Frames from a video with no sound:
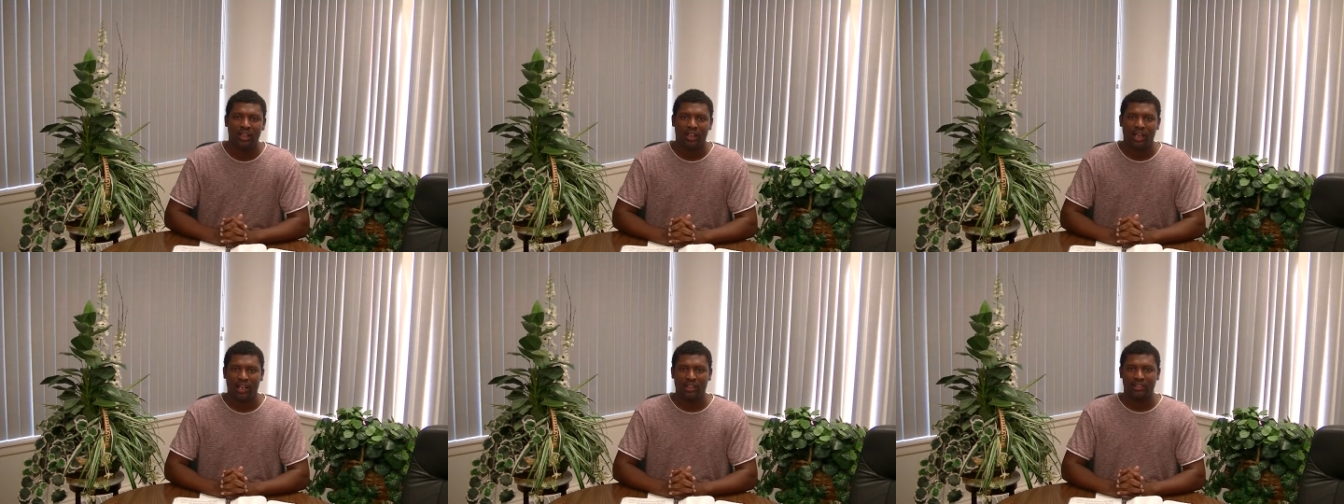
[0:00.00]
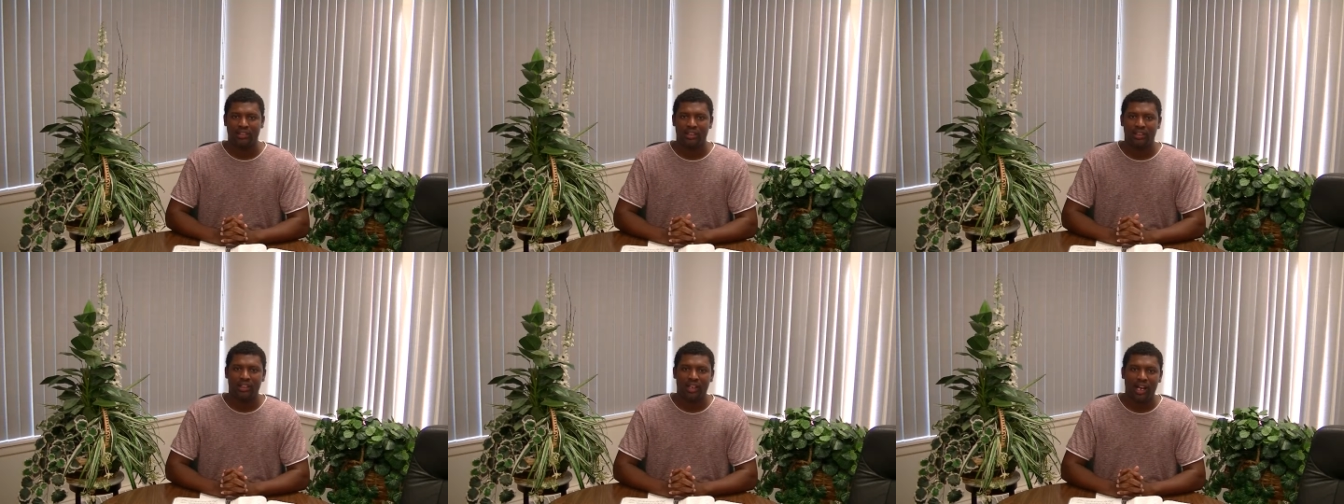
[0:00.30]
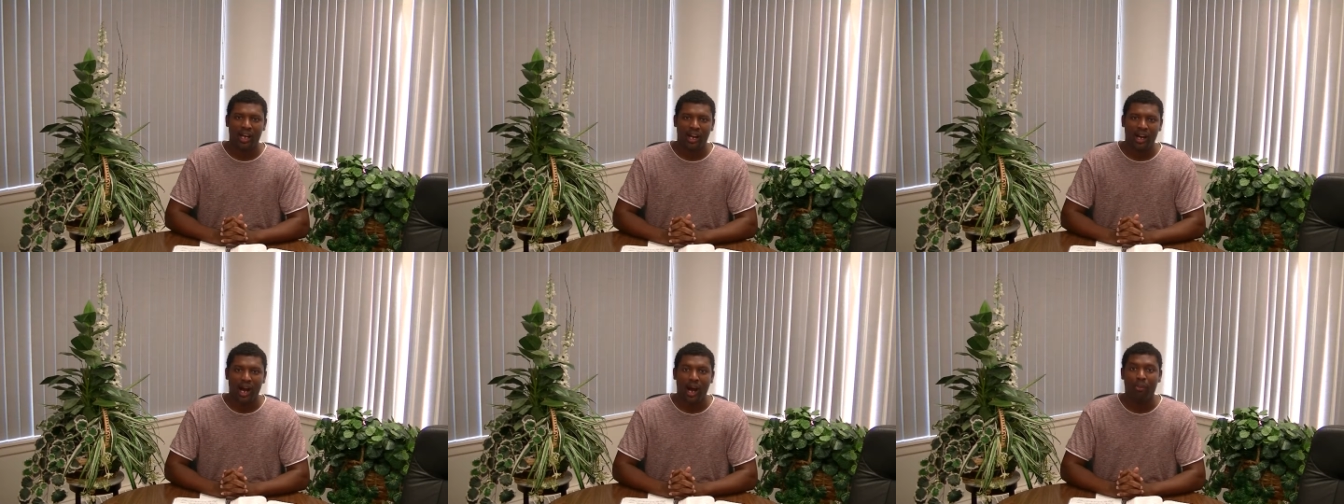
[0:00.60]
I said,
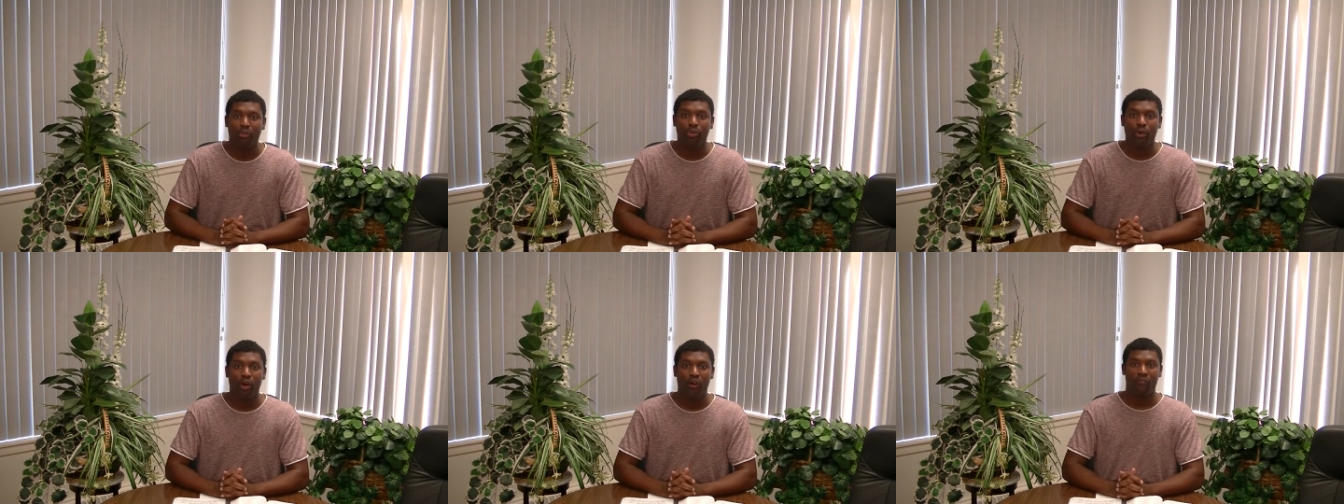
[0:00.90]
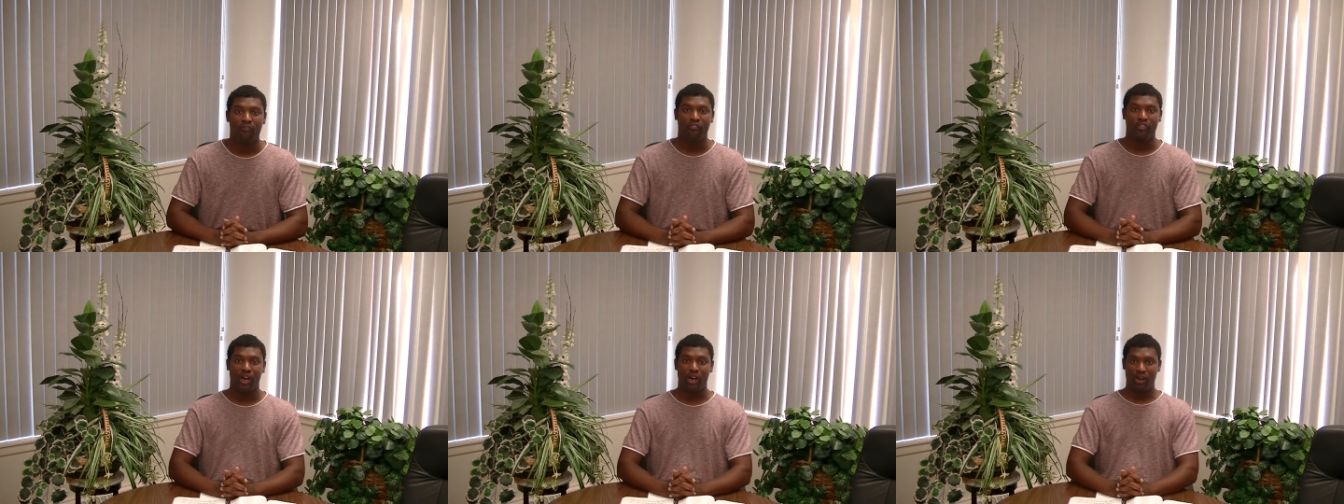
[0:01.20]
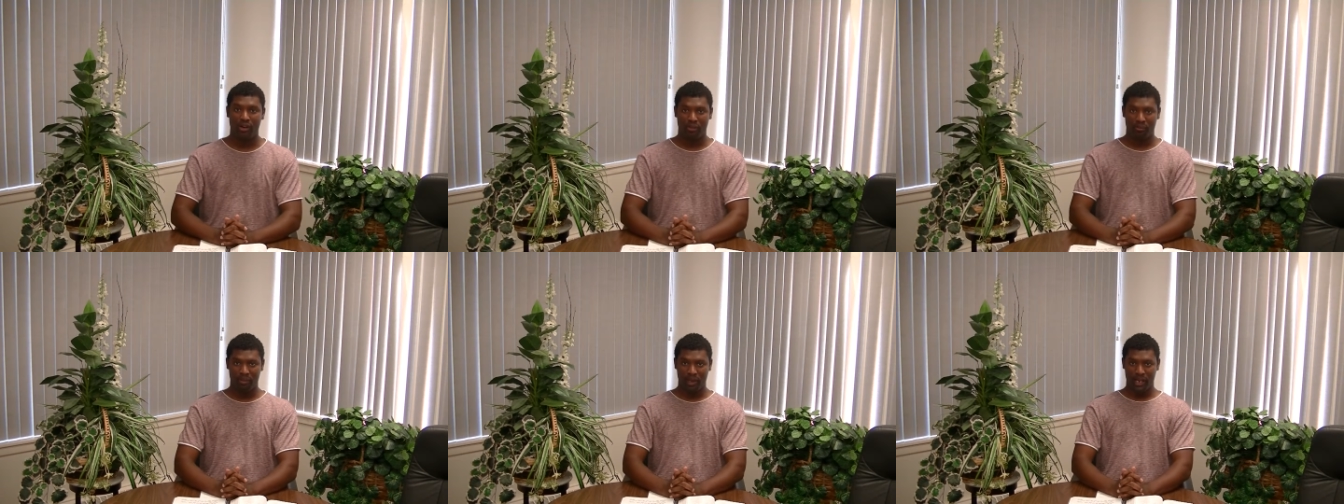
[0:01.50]
now I'm going to
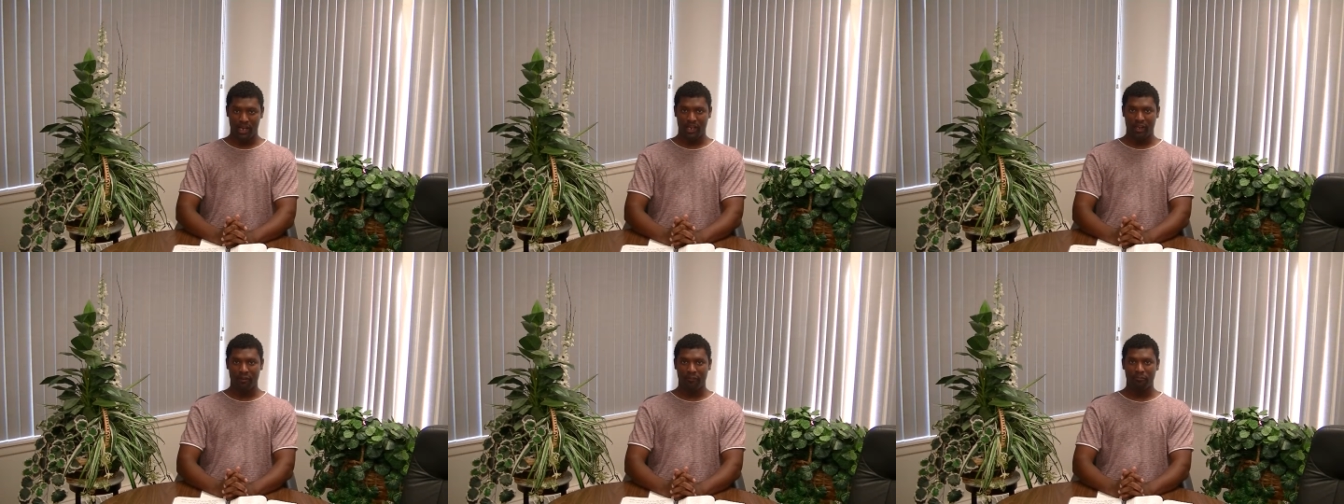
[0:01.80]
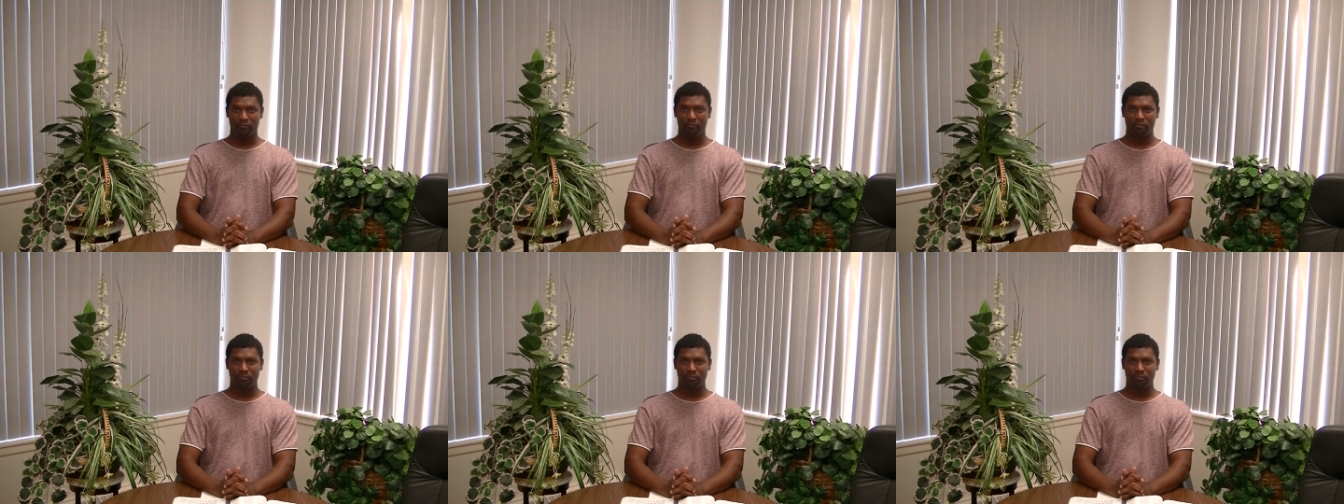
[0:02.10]
fall back.